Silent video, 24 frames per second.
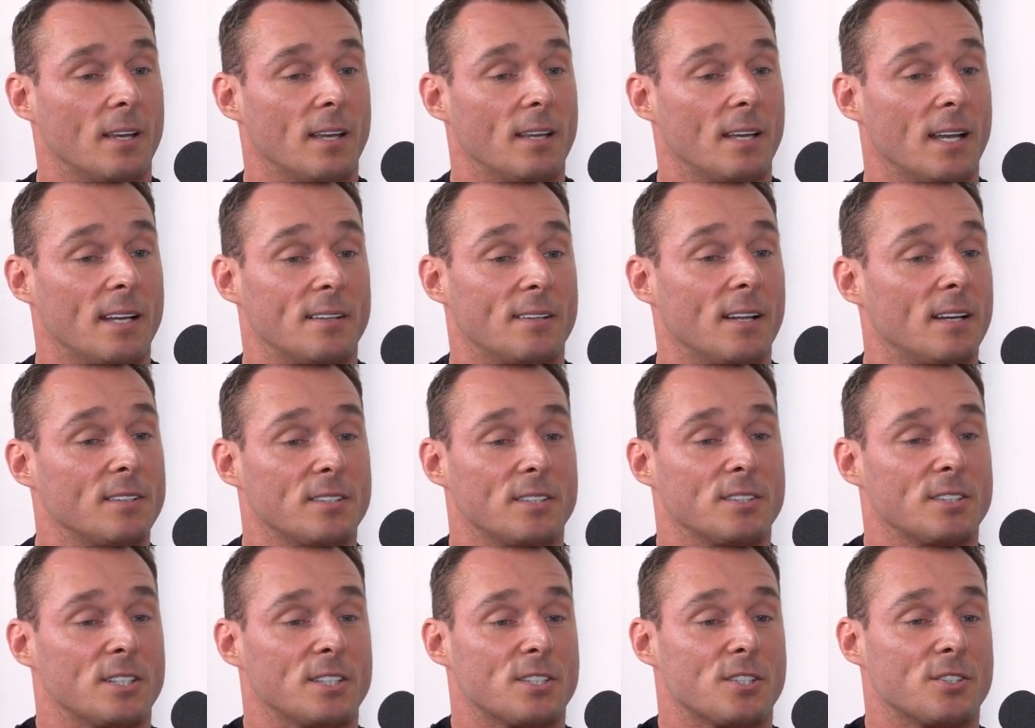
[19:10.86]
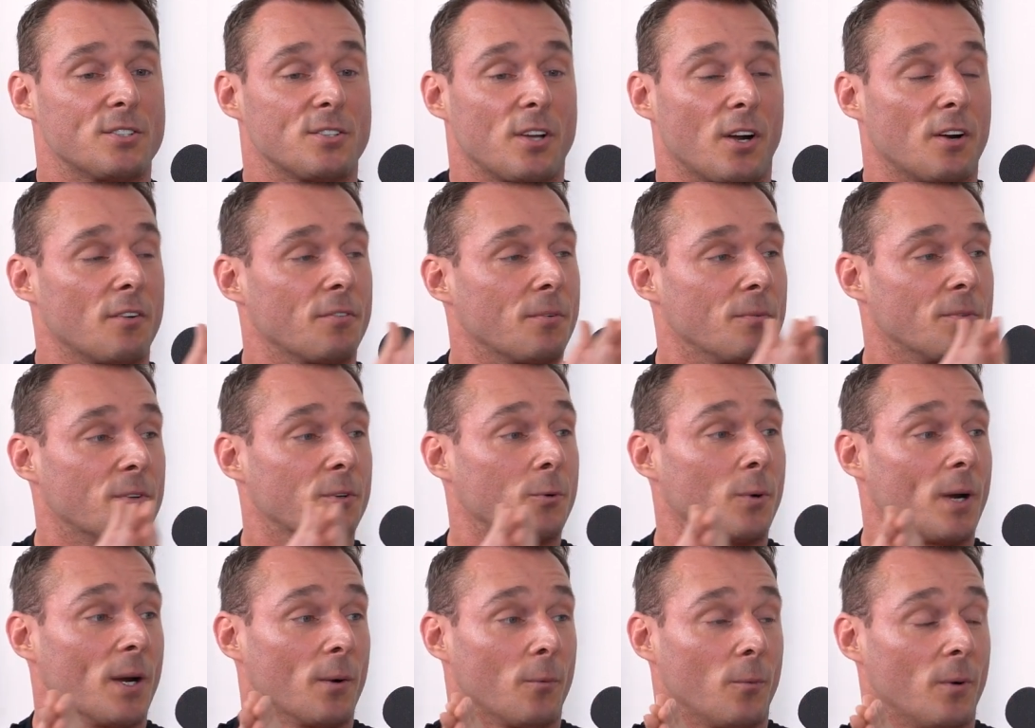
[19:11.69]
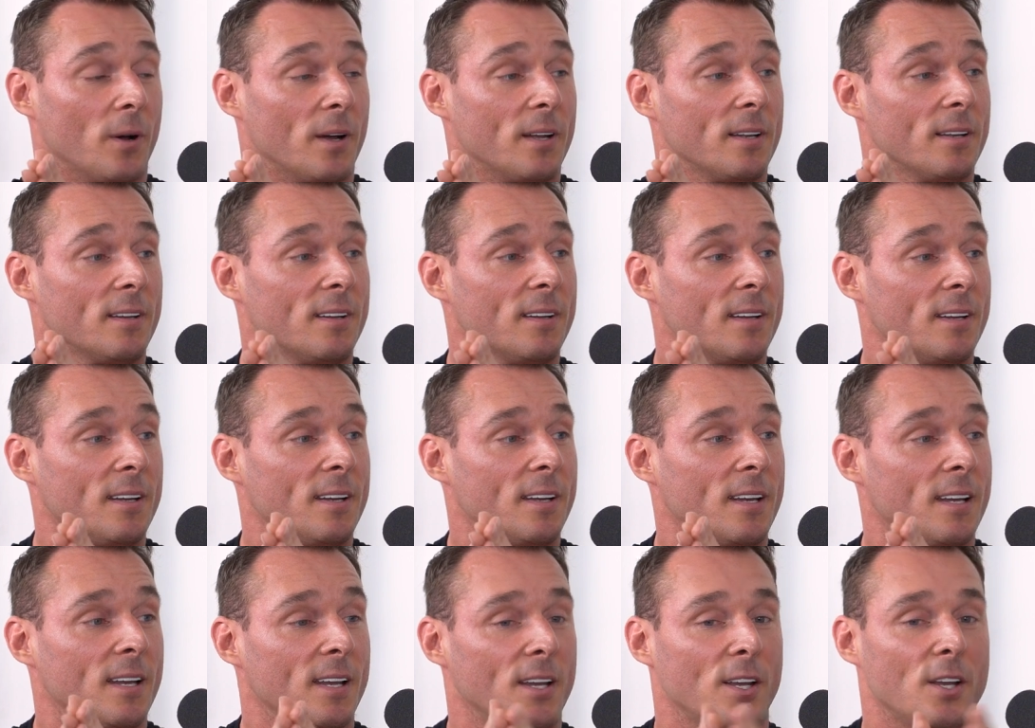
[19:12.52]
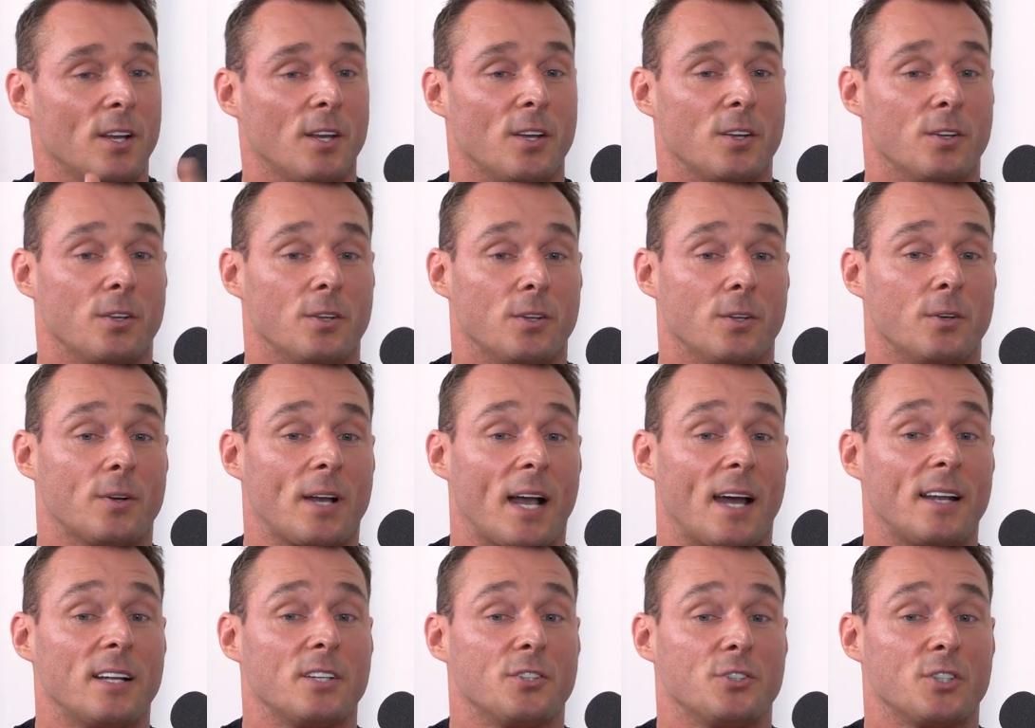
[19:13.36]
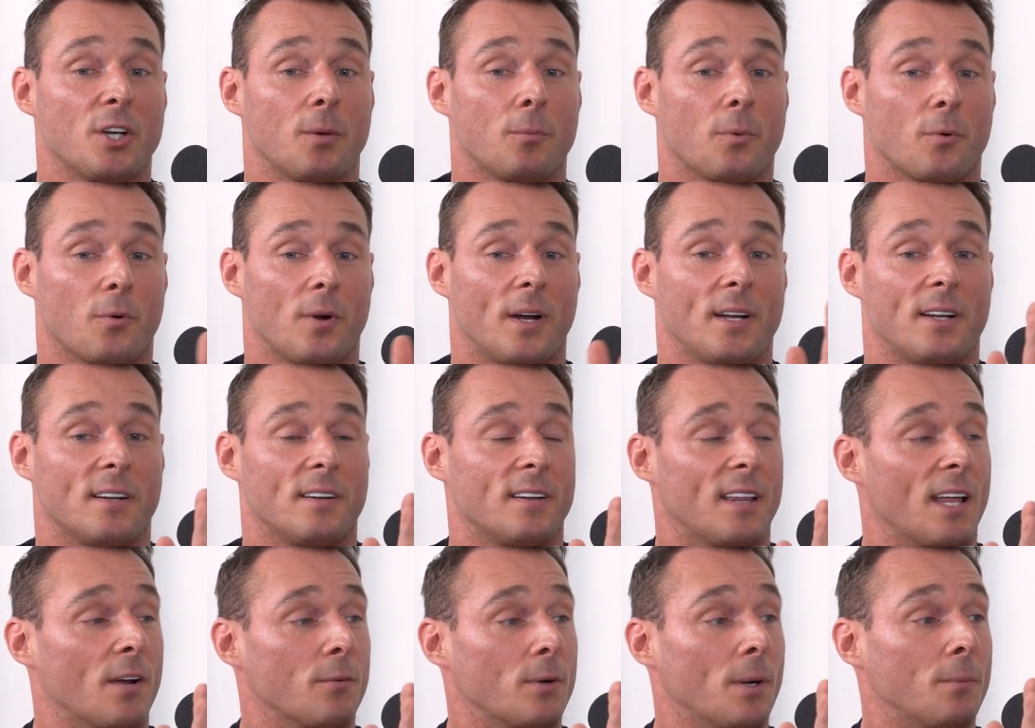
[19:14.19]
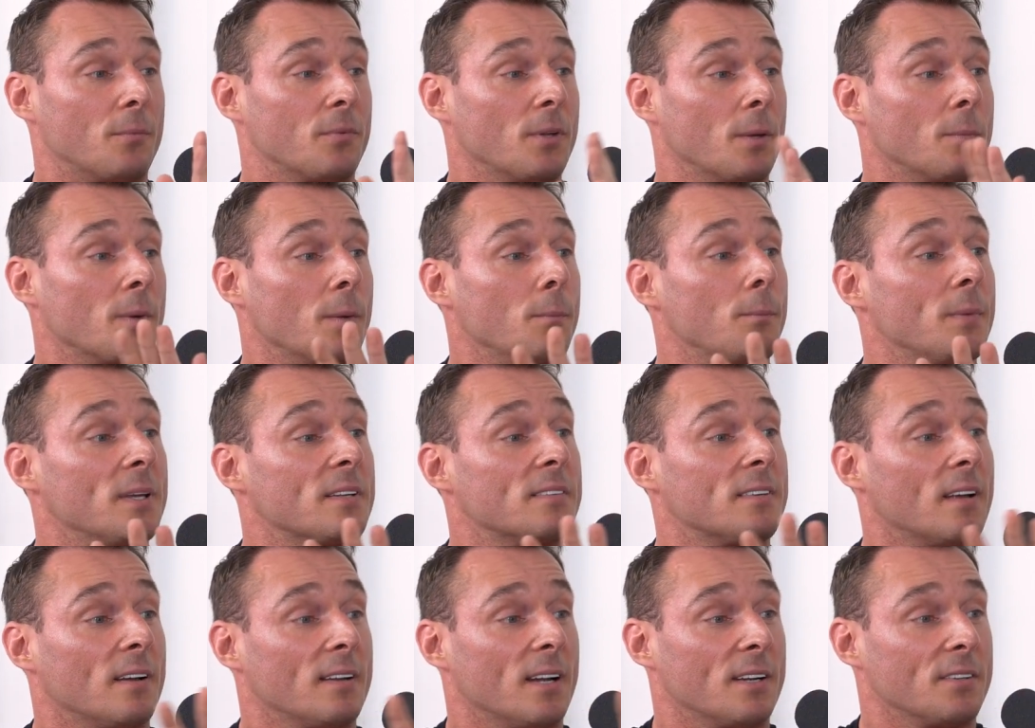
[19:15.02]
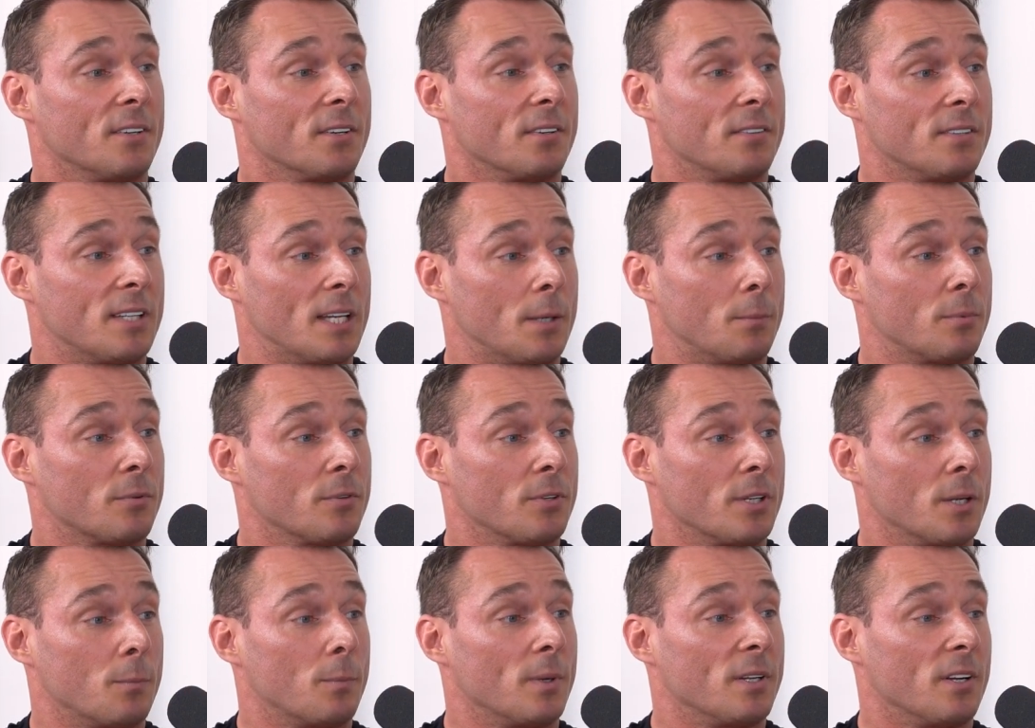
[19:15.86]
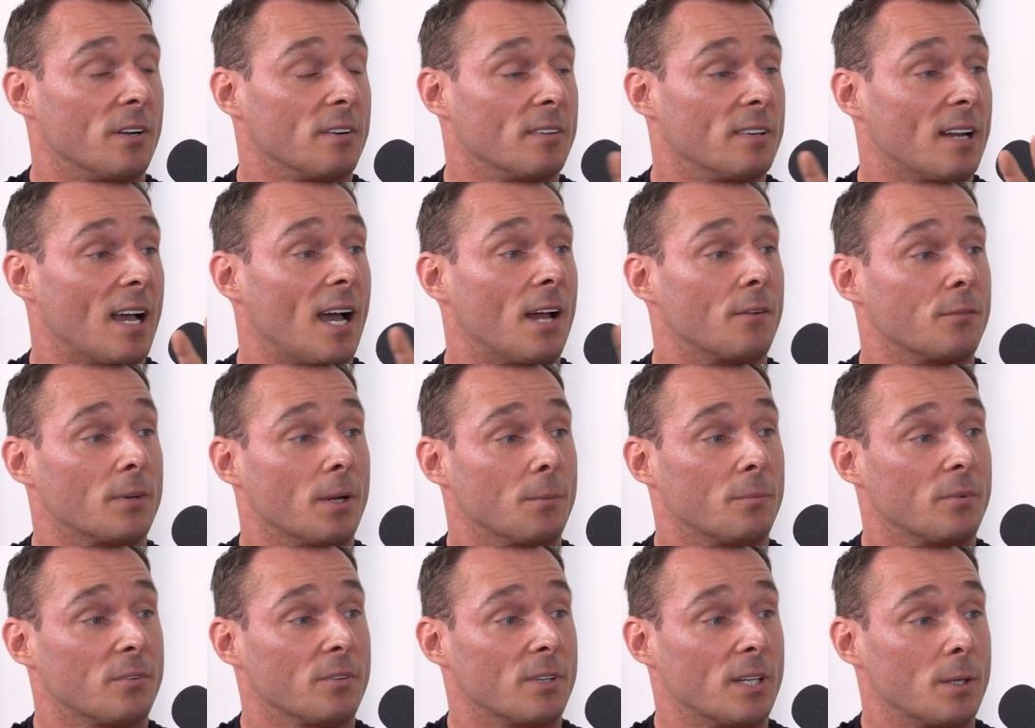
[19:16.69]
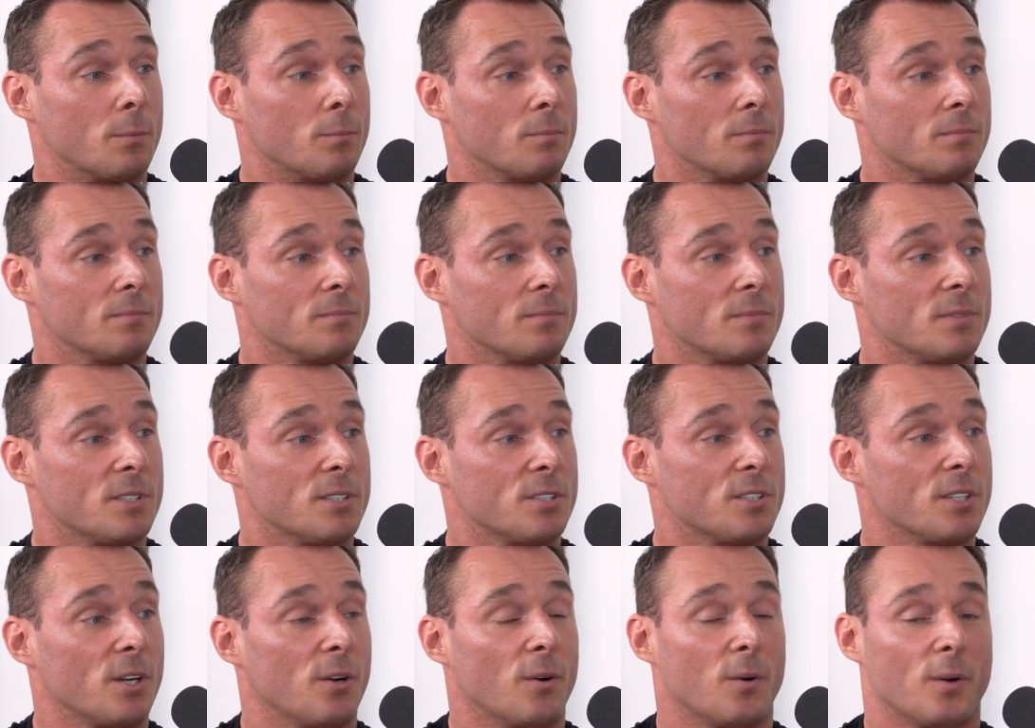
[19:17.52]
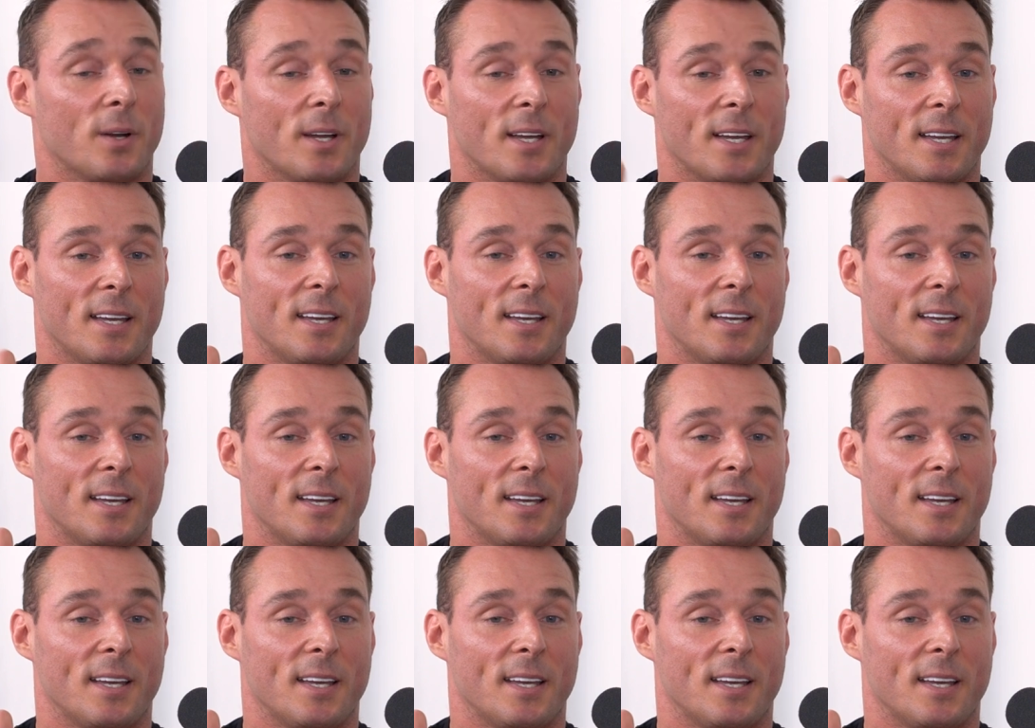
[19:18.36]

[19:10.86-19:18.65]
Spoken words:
it doesn't just start from square one. You kind of jump right into that REM sleep and miss out on your deep sleep and your non-REM sleep. So